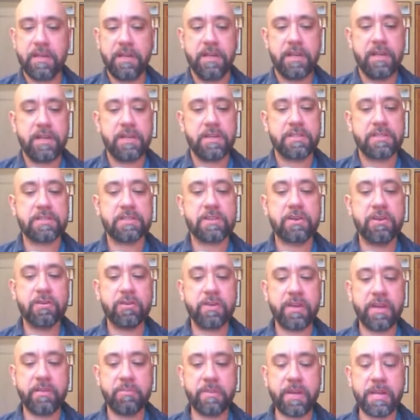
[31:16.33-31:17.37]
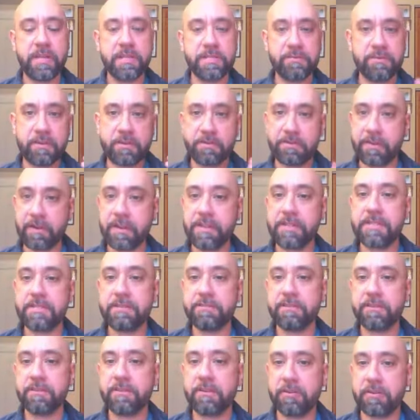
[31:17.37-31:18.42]
So it makes for a very
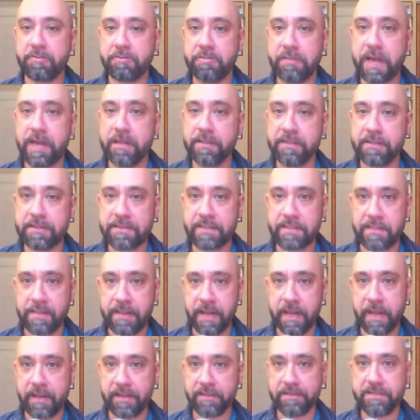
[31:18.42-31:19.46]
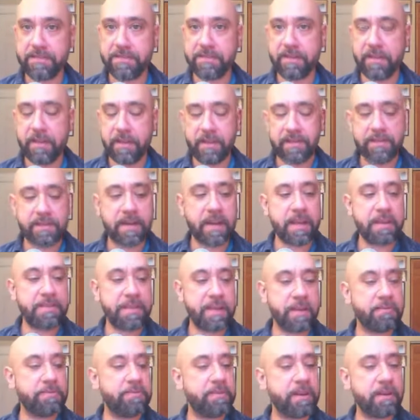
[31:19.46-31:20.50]
difficult balancing act that I
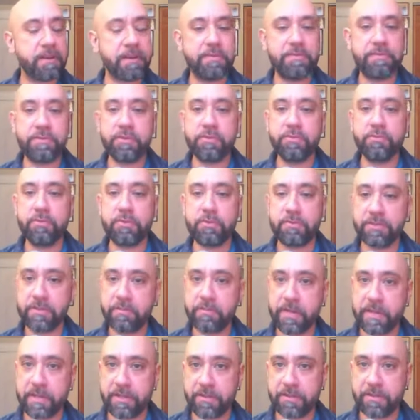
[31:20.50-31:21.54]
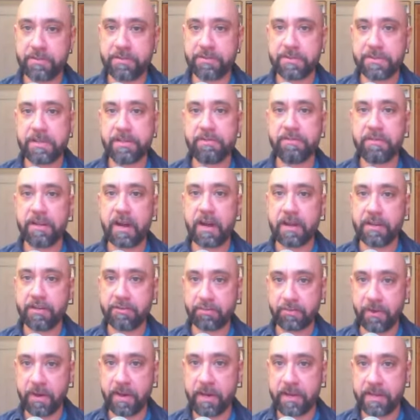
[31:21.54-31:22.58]
think very few movie makers have
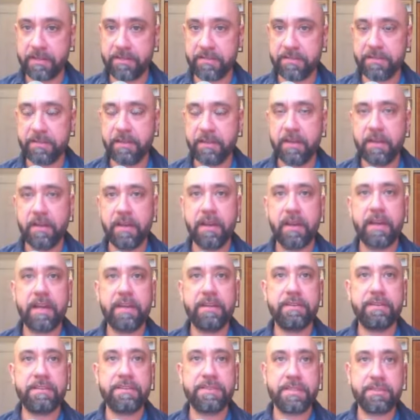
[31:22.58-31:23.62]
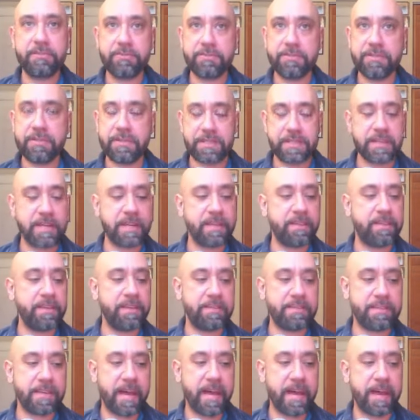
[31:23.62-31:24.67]
gotten right. And it's interesting, I
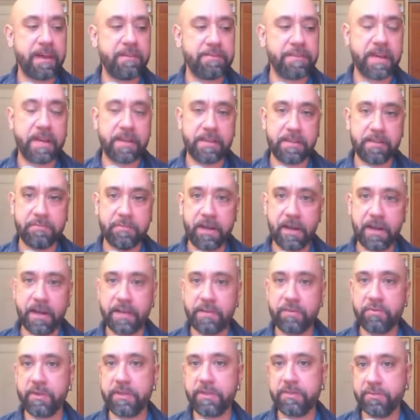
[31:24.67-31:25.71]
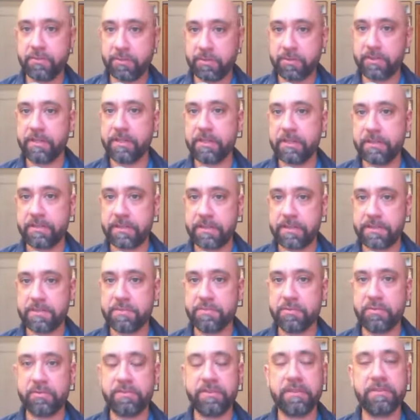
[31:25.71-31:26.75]
think, to have that in mind when you look at this
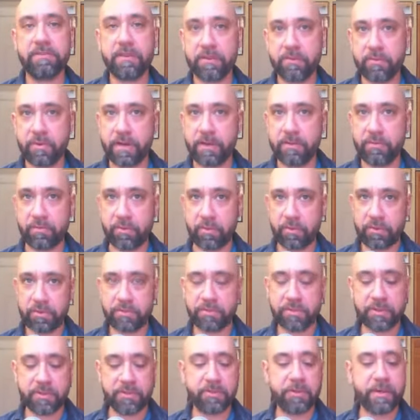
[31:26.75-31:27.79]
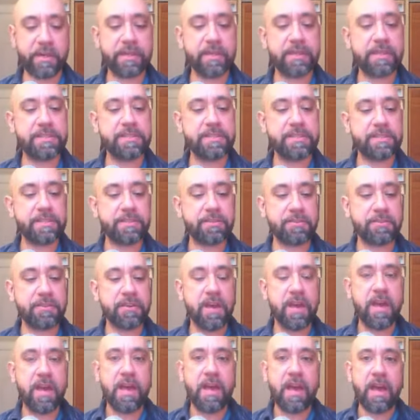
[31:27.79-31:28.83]
movie, Red, White, and Royal Blue, and consider
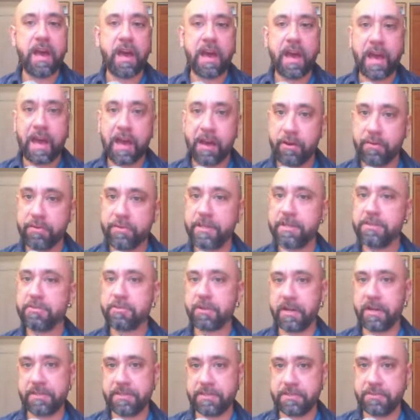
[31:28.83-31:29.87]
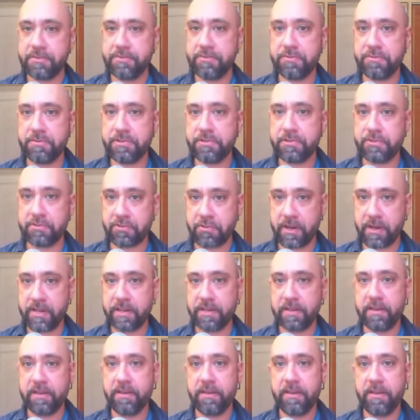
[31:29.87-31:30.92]
how they tried to
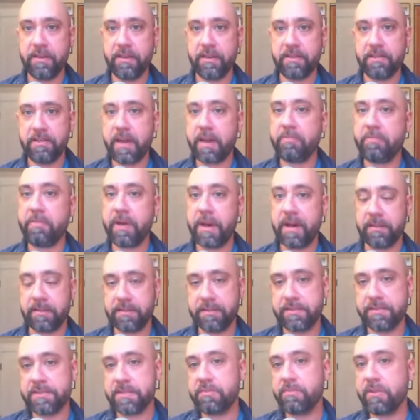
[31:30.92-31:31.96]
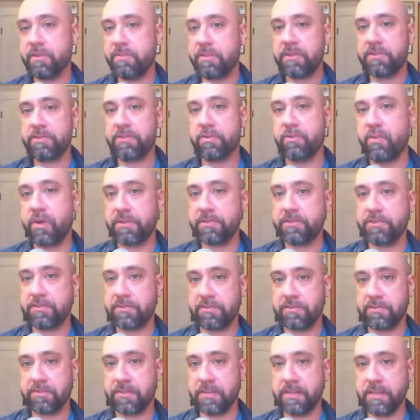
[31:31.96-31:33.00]
strike that balance and maybe to what
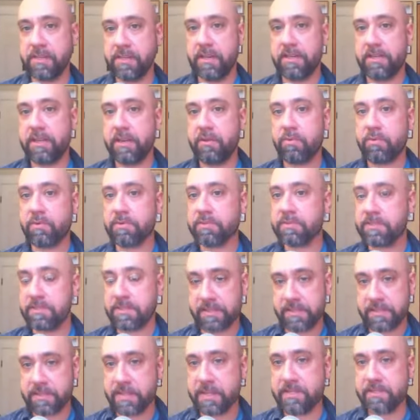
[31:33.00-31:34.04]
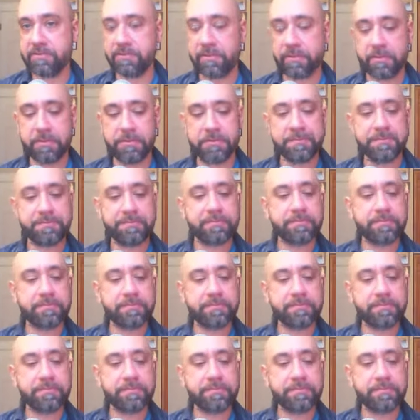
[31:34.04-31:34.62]
degree they were successful.